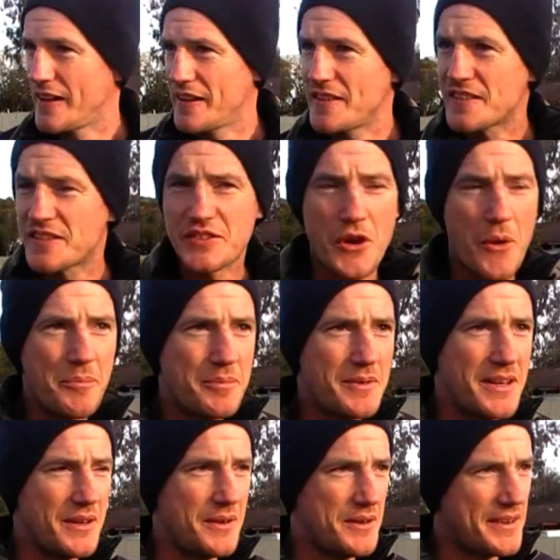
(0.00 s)
is
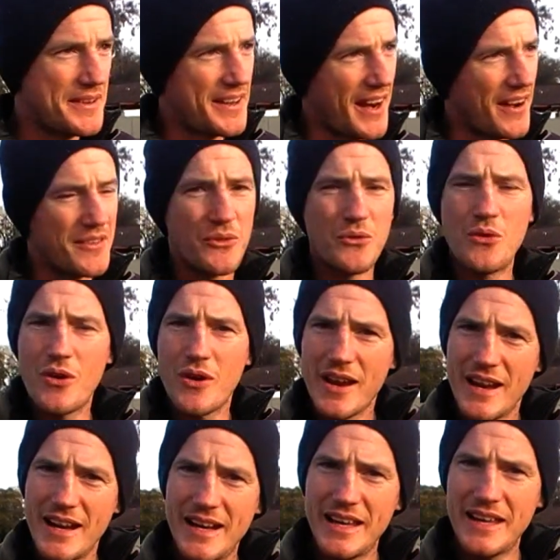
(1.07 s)
something that
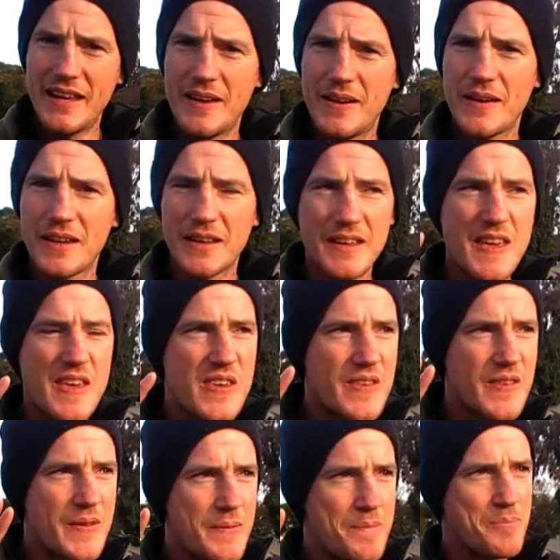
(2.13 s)
really
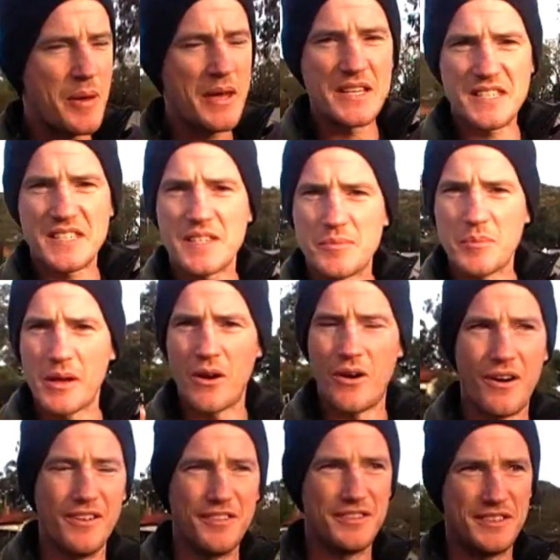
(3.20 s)
pisses me
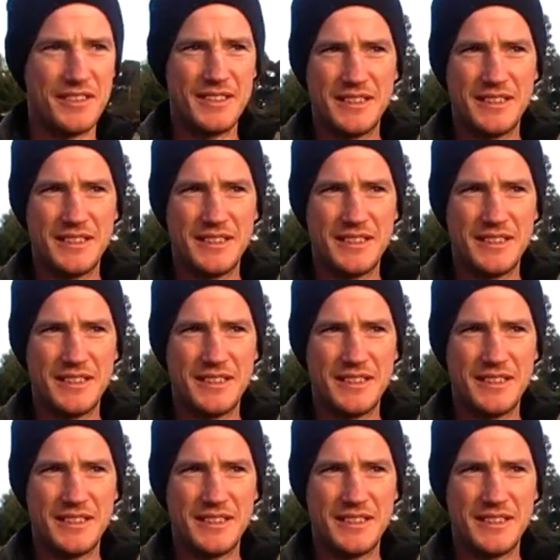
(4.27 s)
off.